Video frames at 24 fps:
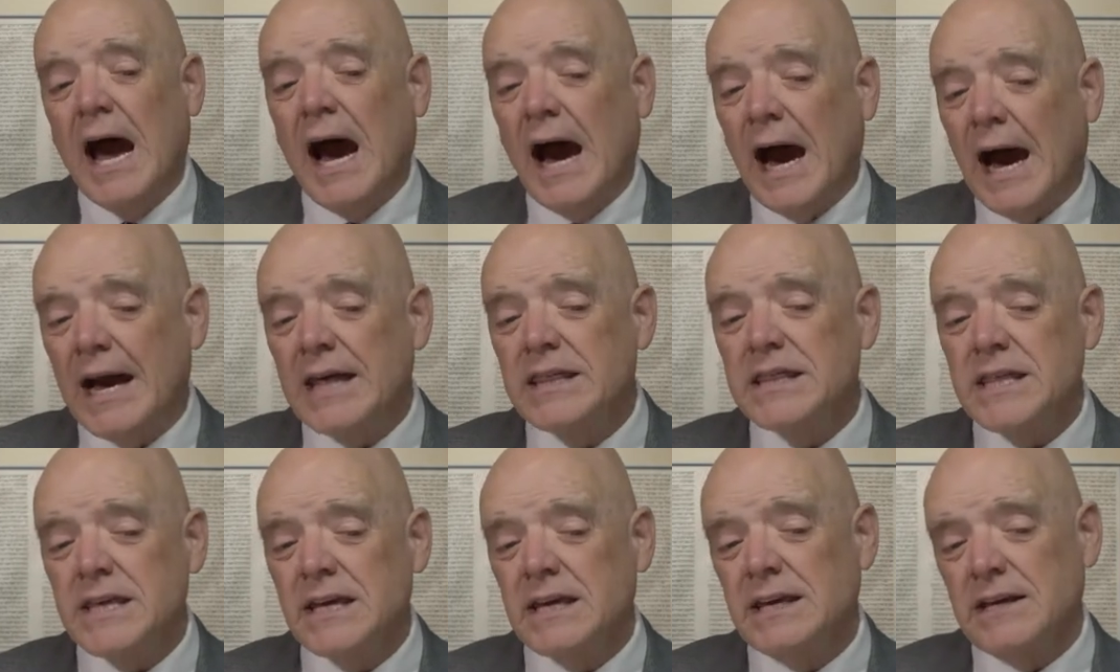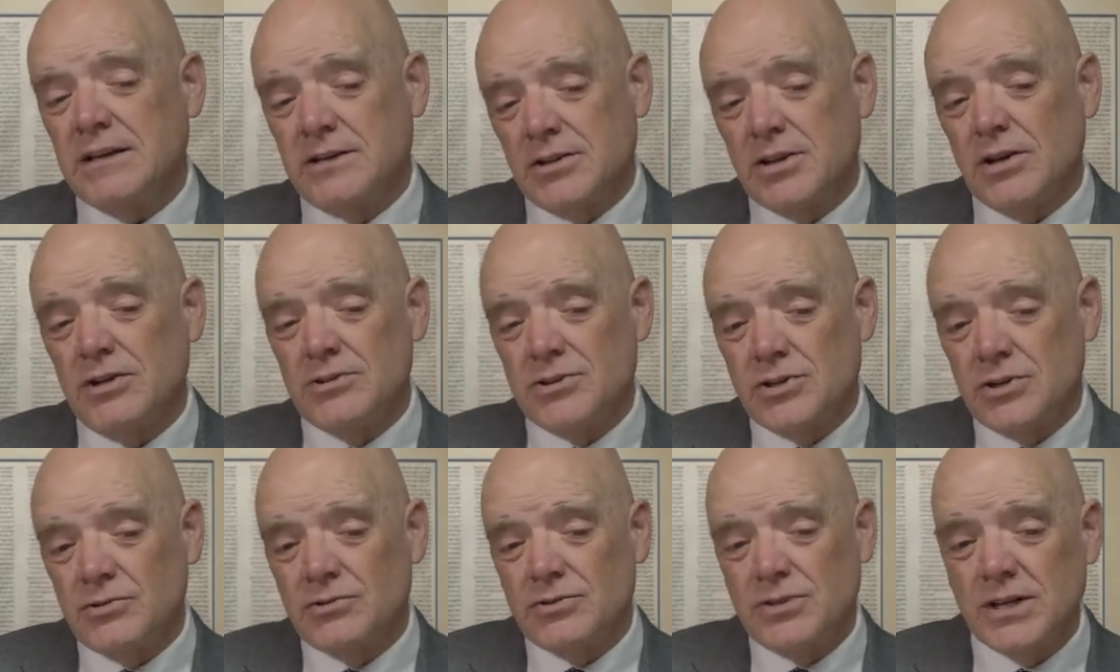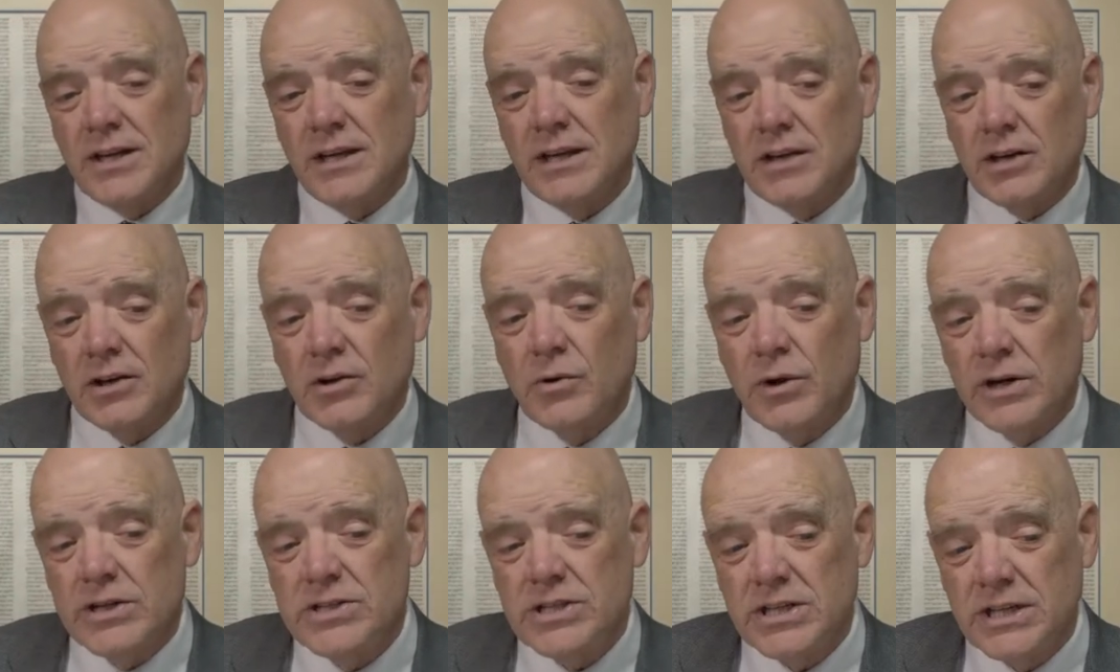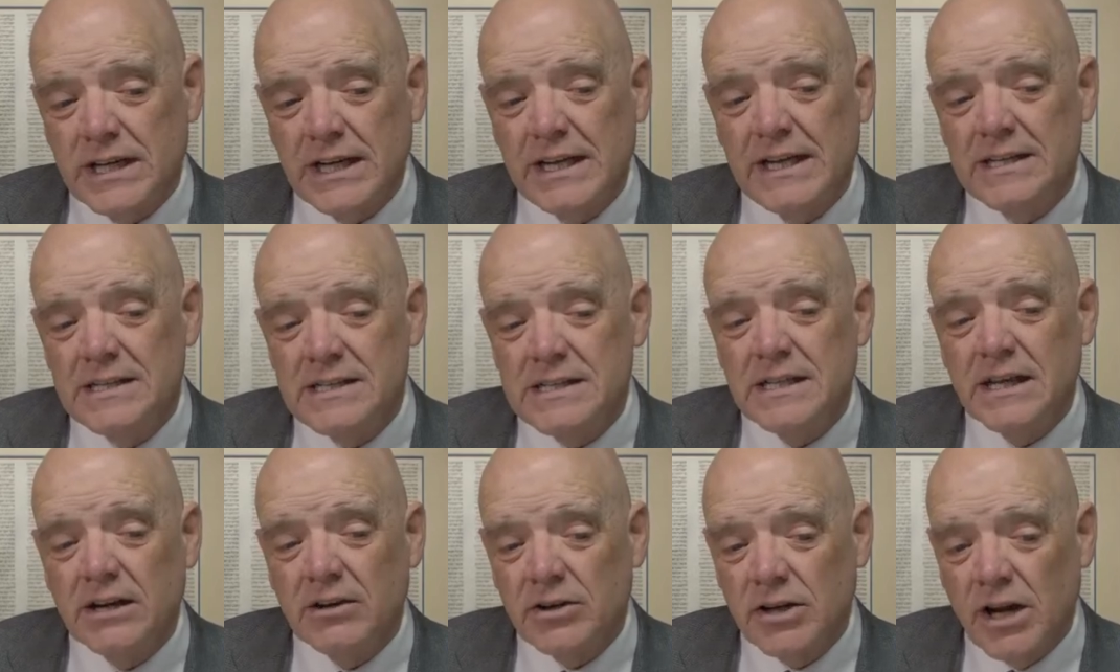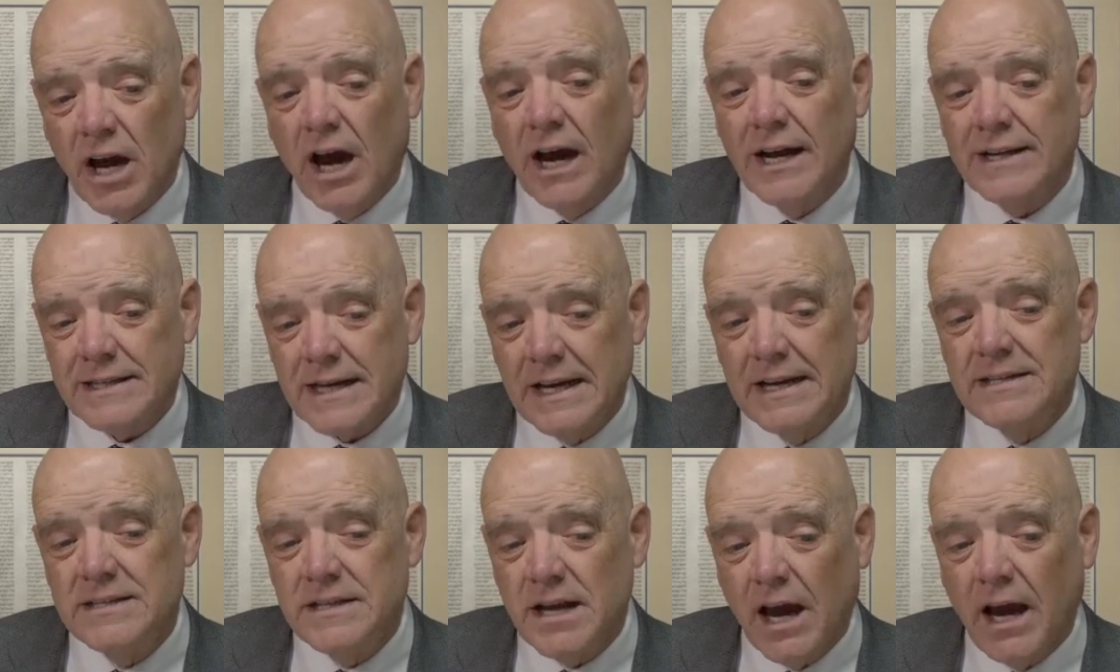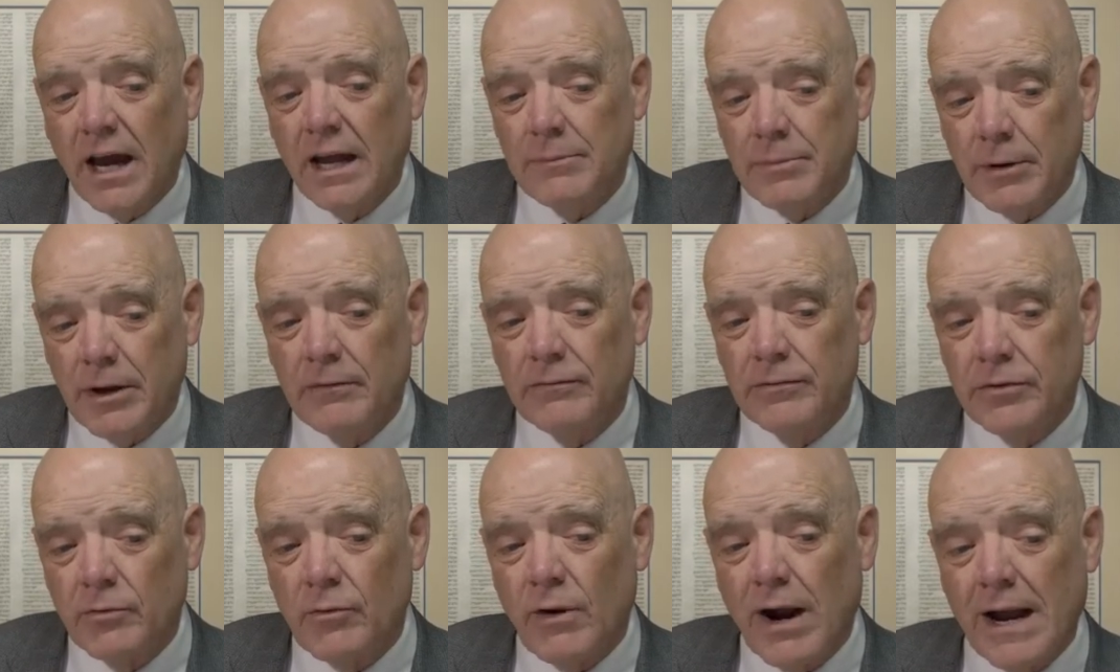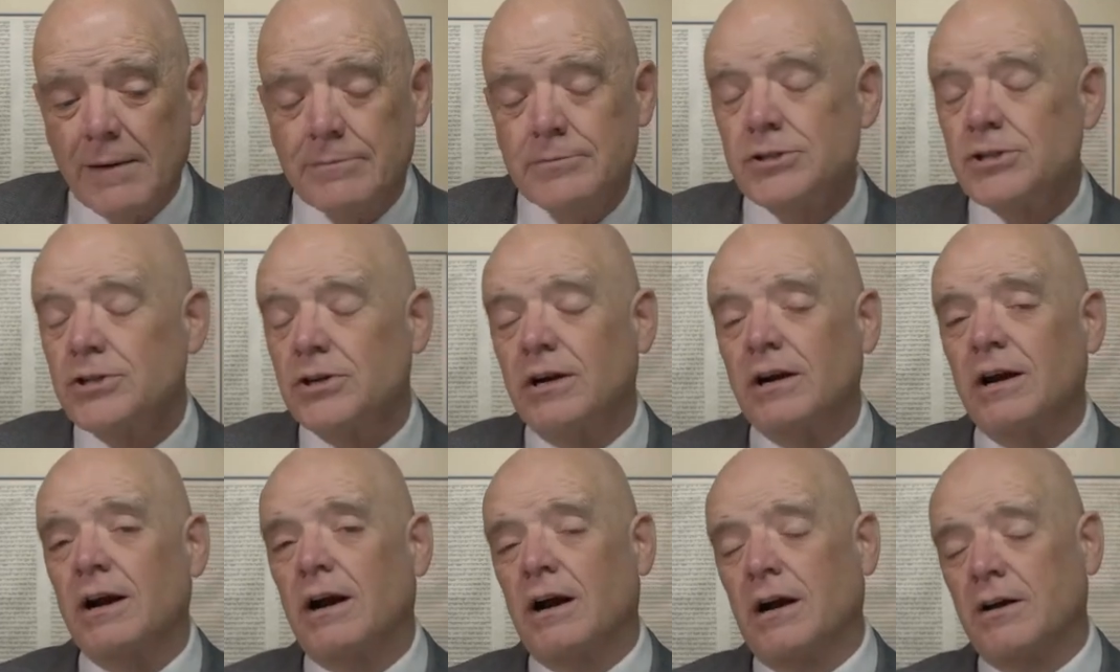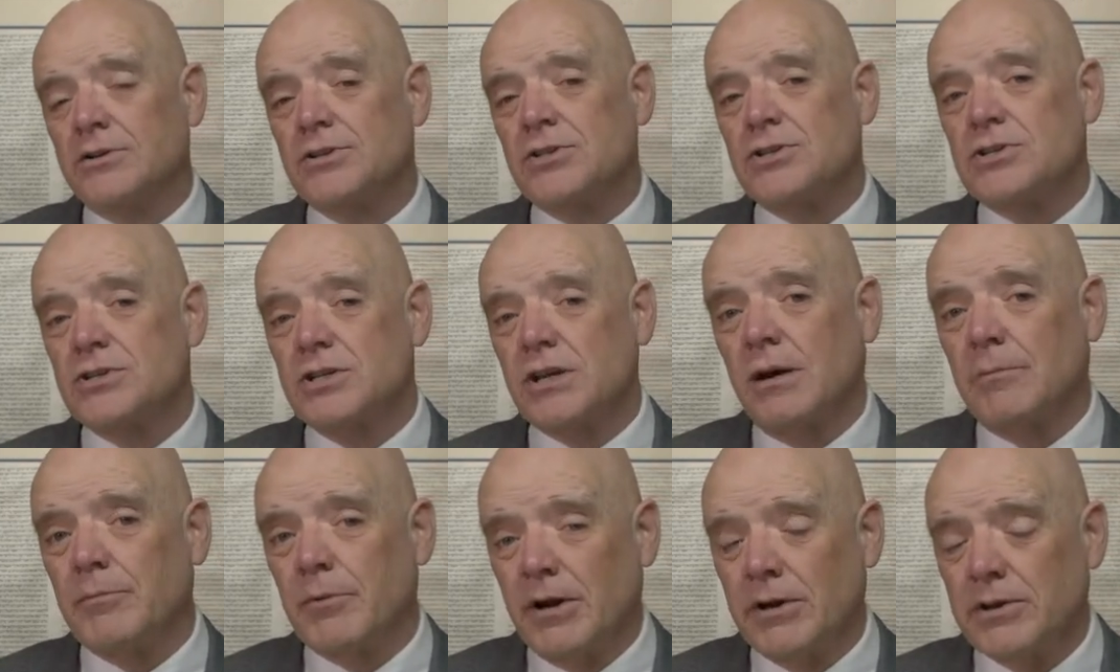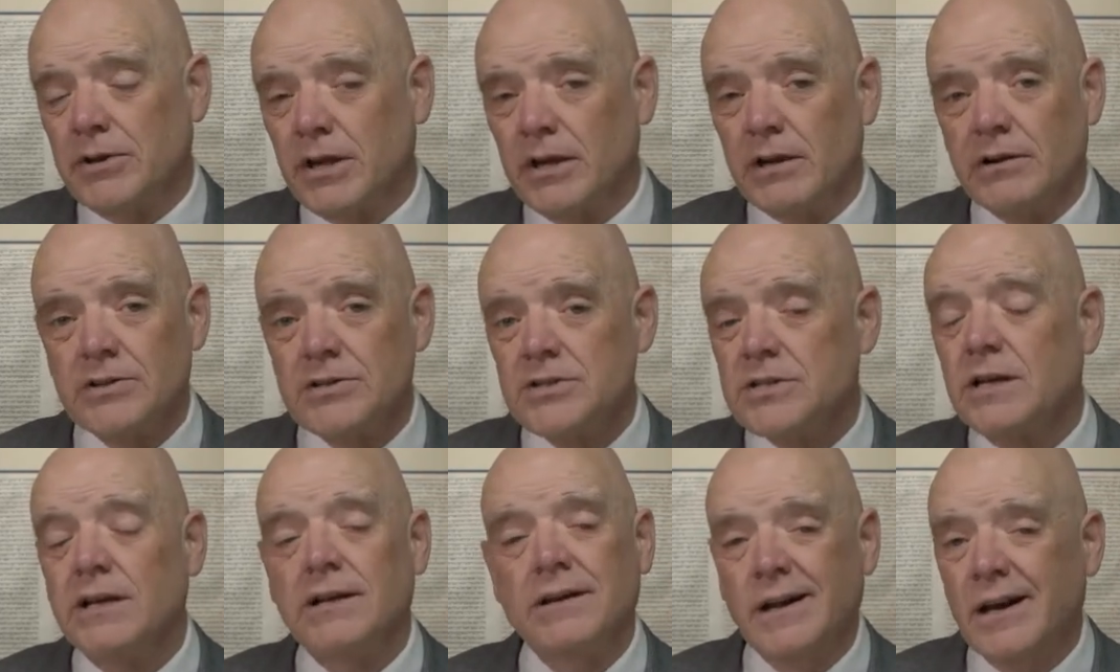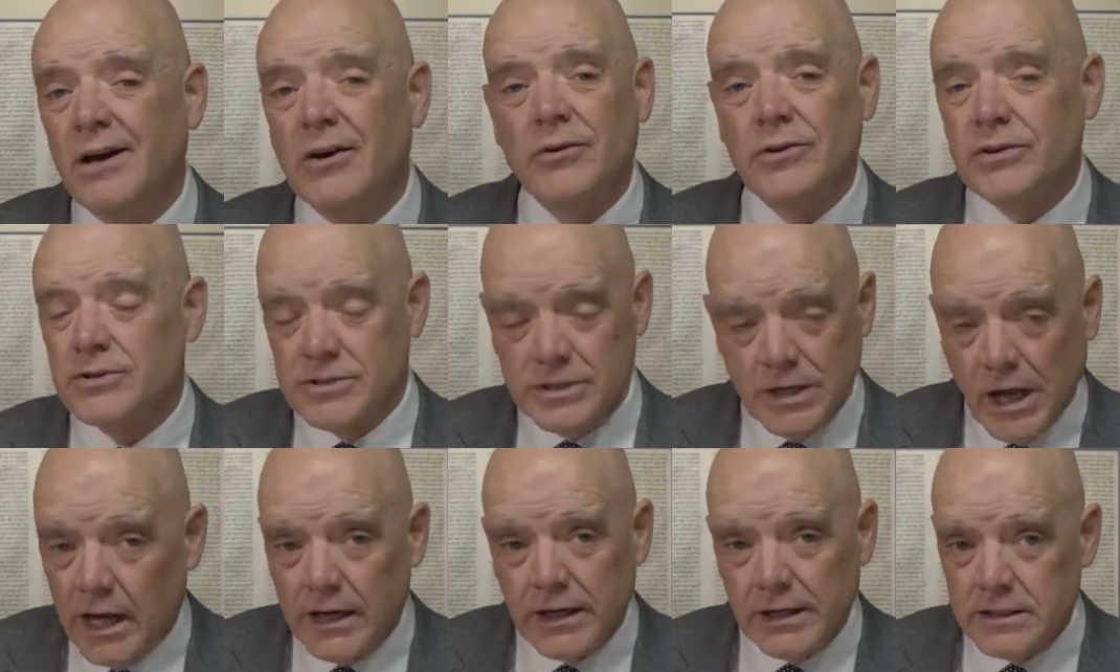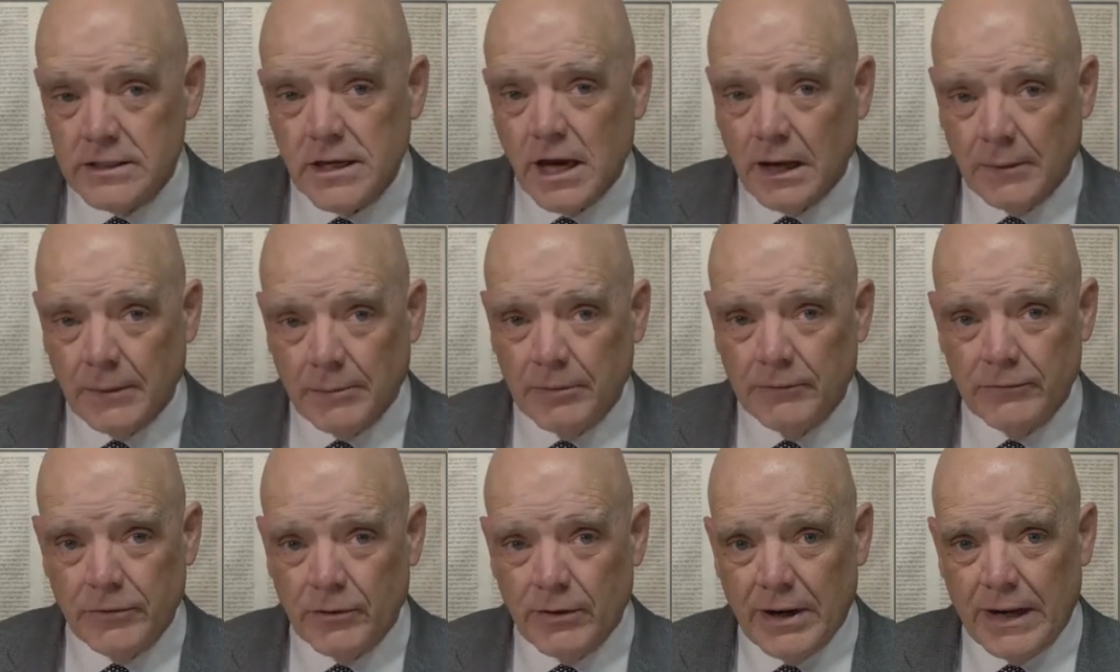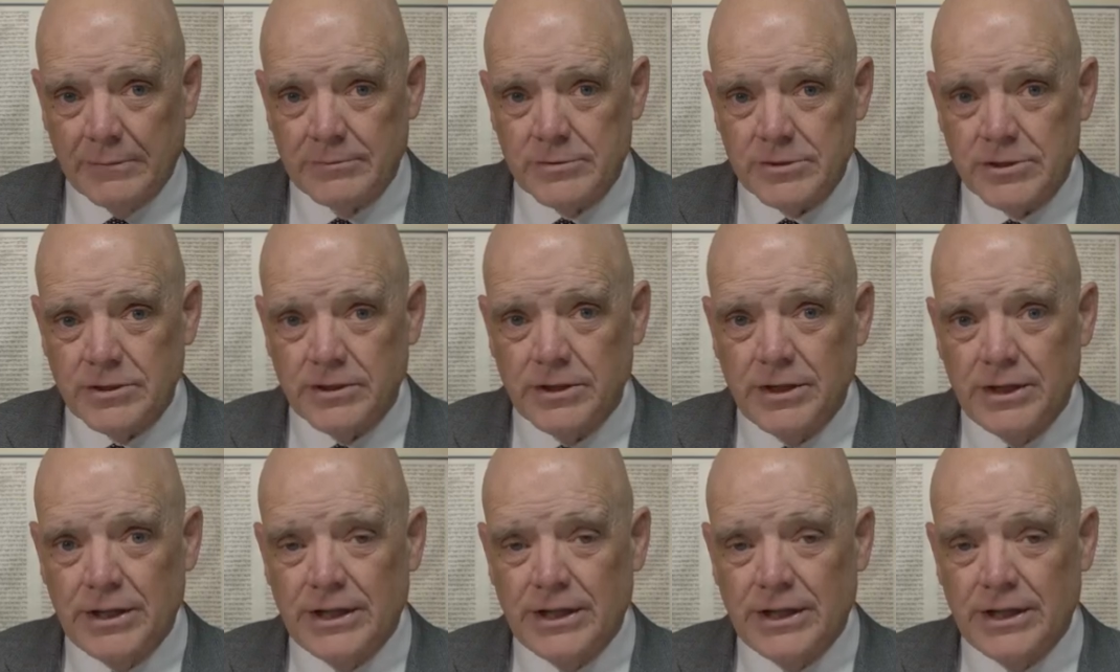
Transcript: I think, to, to take your question, is there not a type of the rapture? I'll just stop right there and say no, there's not a type of the rapture